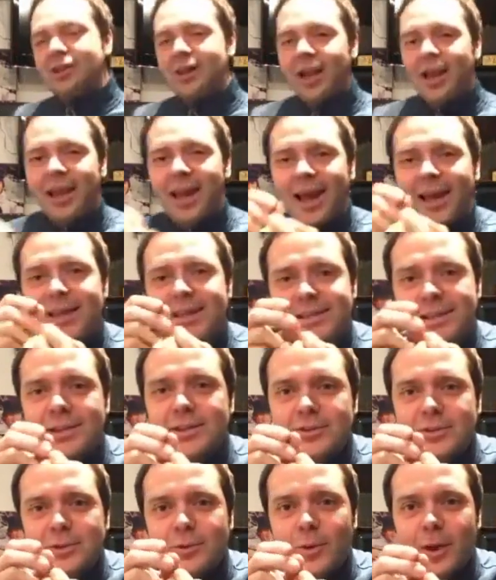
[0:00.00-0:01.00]
a light
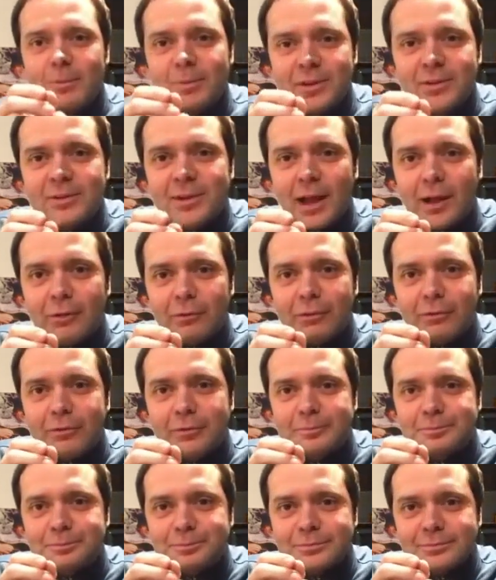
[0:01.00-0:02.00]
into it myself.
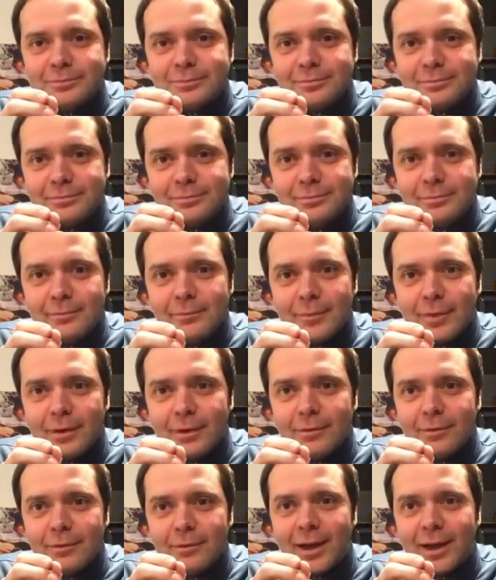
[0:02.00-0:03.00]
Right.